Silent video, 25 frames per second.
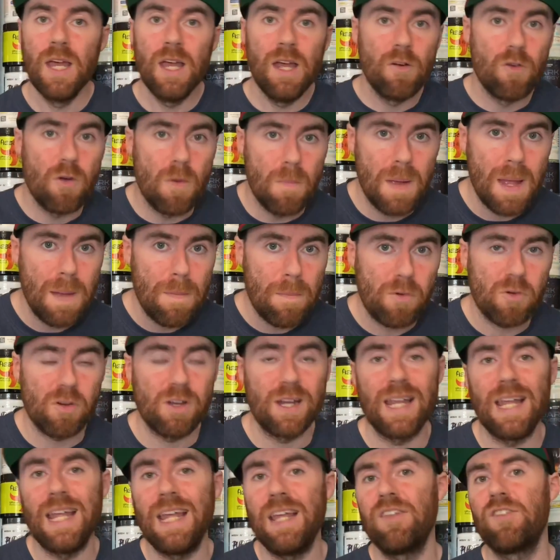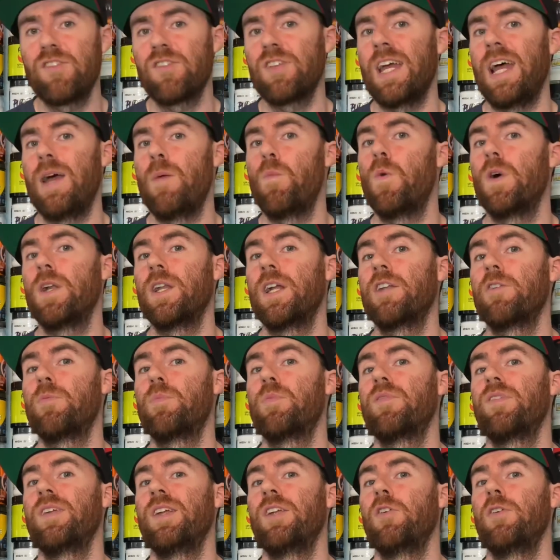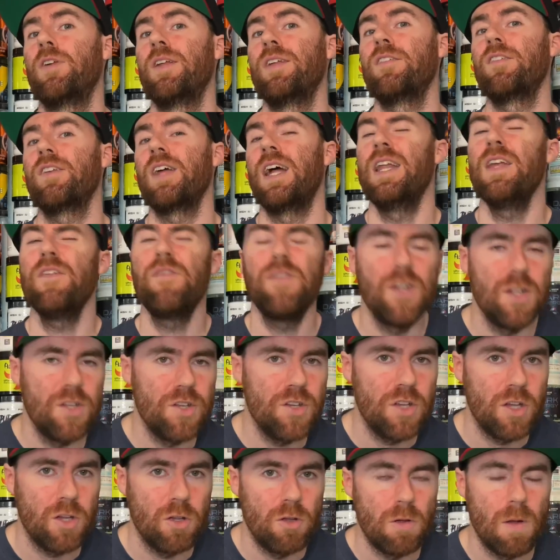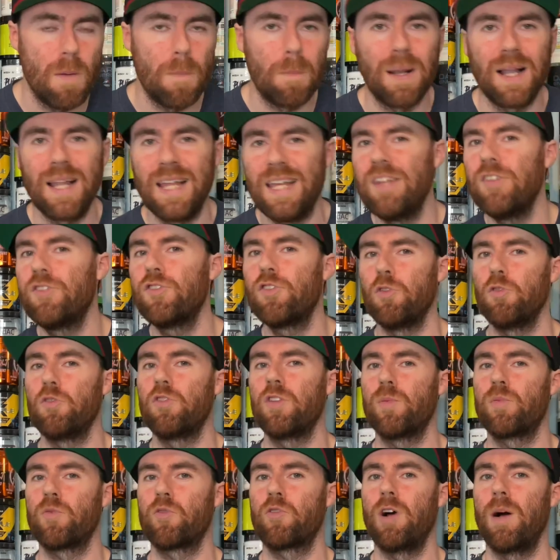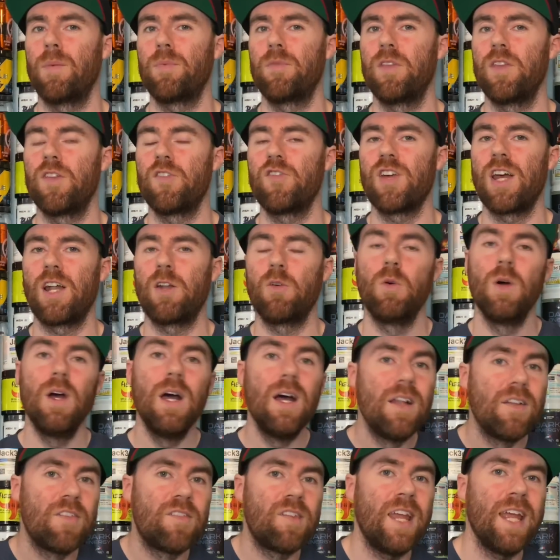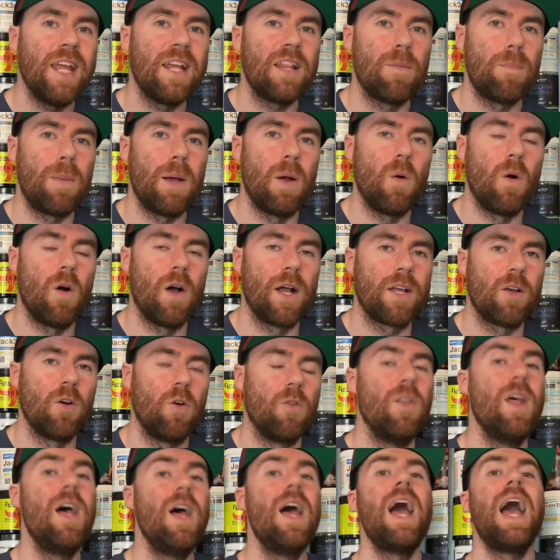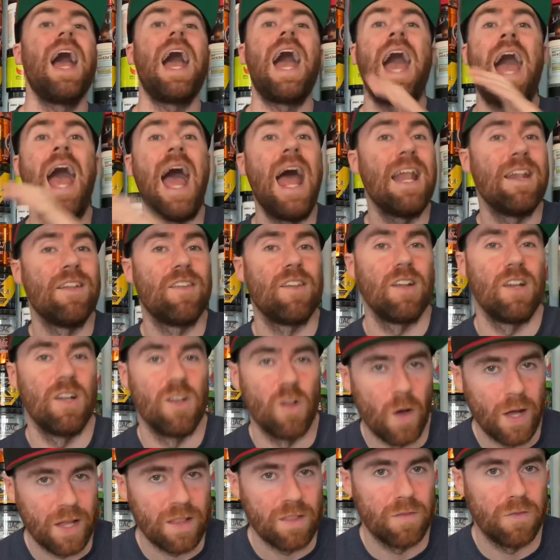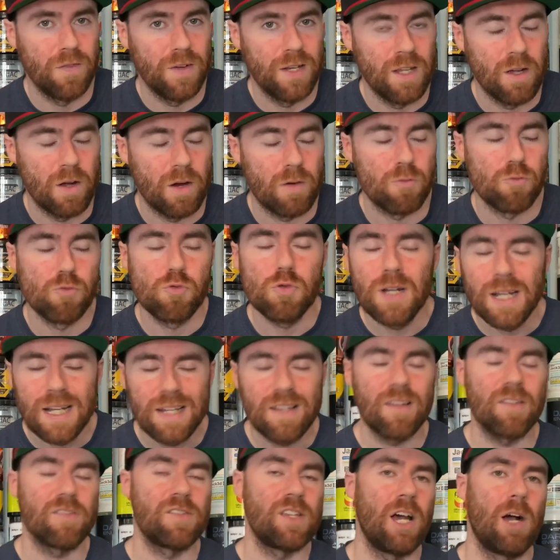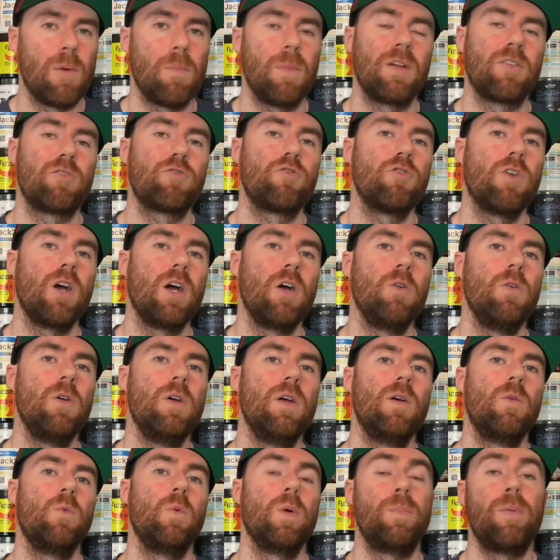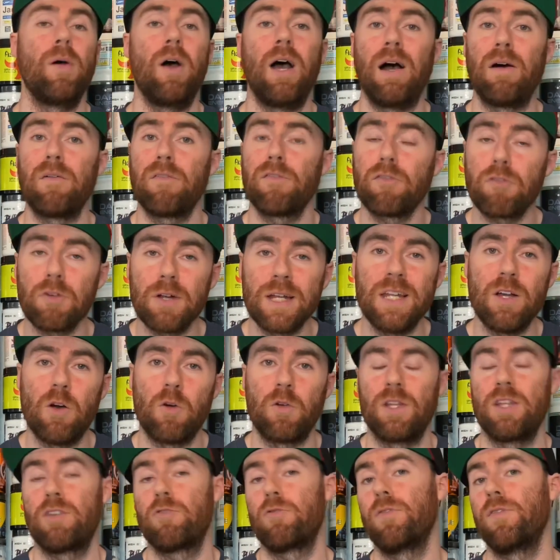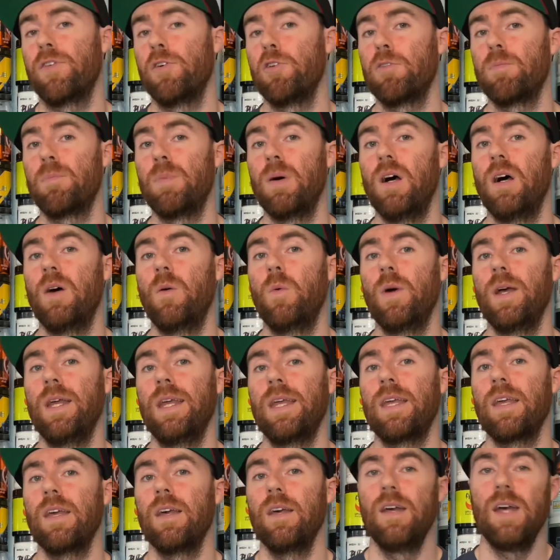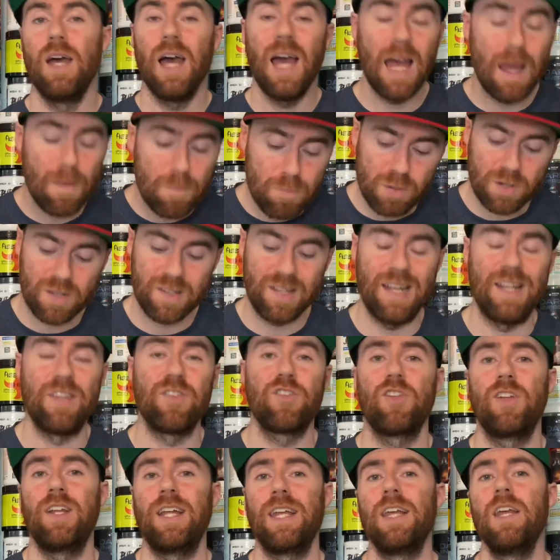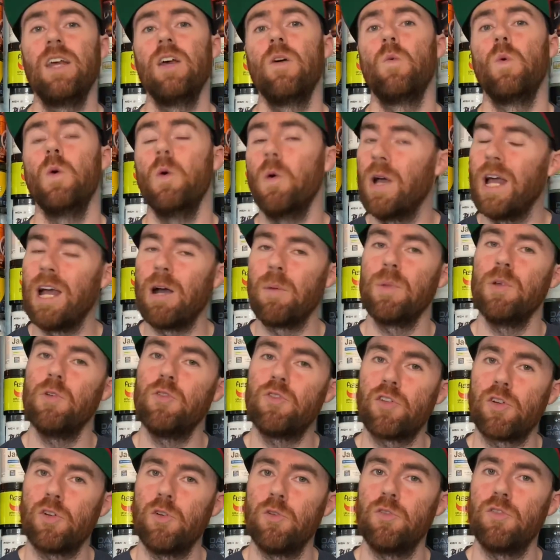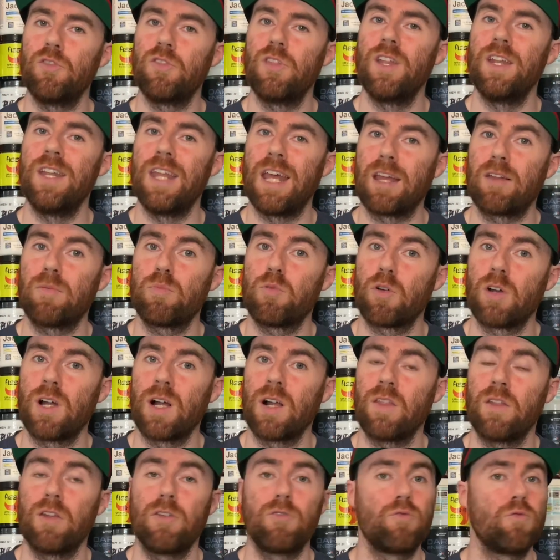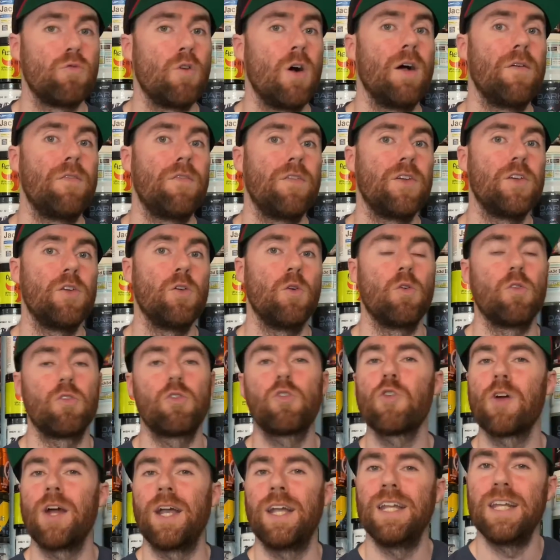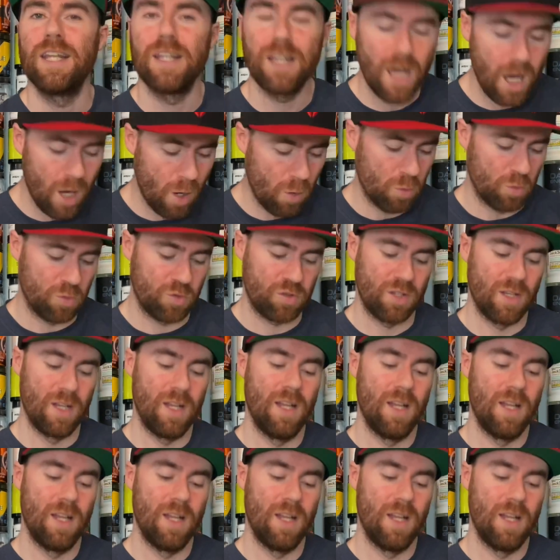Remember, it is staying 100% honest. And if you're new, please do subscribe to the channel, tick the bell icon and like the video. It really does help us grow. We put out 3 honest reviews per week, and potentially will help you choose the next product that's right for your training goals.